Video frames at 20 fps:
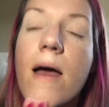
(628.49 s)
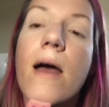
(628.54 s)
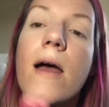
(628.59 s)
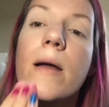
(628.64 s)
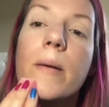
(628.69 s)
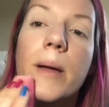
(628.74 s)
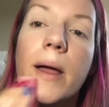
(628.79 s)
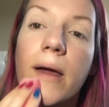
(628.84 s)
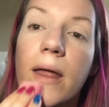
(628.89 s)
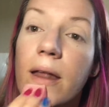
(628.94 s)

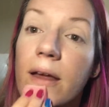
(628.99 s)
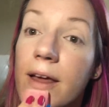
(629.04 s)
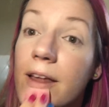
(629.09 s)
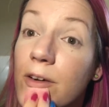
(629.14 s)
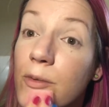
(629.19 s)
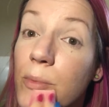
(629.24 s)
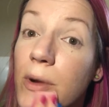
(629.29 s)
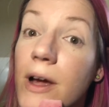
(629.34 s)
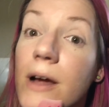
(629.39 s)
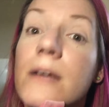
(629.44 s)
I'm kind of out
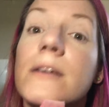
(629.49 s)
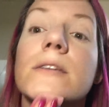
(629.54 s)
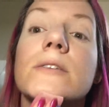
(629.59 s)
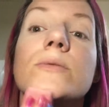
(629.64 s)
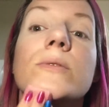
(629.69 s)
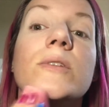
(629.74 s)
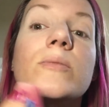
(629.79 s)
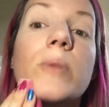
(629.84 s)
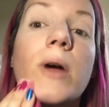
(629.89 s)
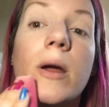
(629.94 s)
of practice
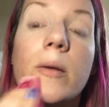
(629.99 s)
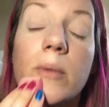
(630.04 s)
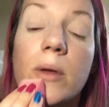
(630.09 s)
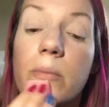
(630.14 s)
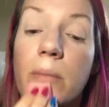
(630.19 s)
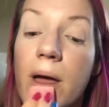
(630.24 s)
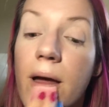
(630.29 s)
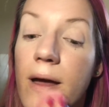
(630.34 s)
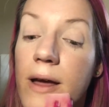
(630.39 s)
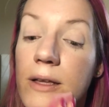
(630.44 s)
with priming
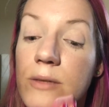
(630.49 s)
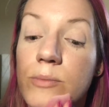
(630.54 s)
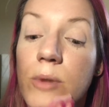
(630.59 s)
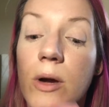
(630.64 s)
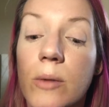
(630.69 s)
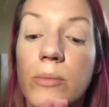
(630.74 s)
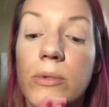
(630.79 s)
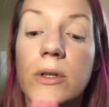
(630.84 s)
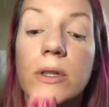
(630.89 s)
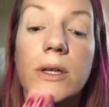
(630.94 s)
my eyes
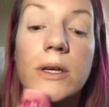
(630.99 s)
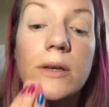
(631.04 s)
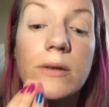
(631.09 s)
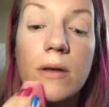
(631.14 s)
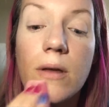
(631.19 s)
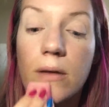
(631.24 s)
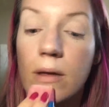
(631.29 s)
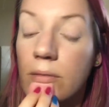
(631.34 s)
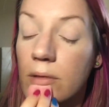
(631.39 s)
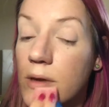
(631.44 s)
properly
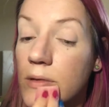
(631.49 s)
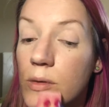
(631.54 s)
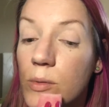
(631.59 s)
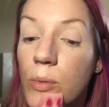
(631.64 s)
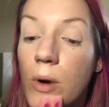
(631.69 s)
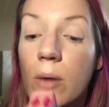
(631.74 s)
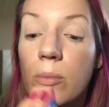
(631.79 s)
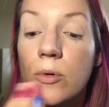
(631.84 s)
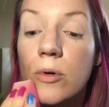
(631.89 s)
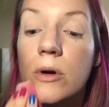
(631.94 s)
and in the
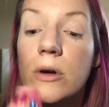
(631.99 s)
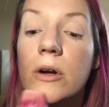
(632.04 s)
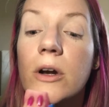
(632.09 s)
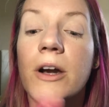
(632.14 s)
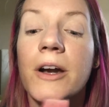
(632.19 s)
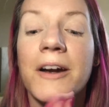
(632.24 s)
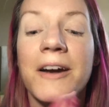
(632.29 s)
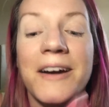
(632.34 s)
proper order.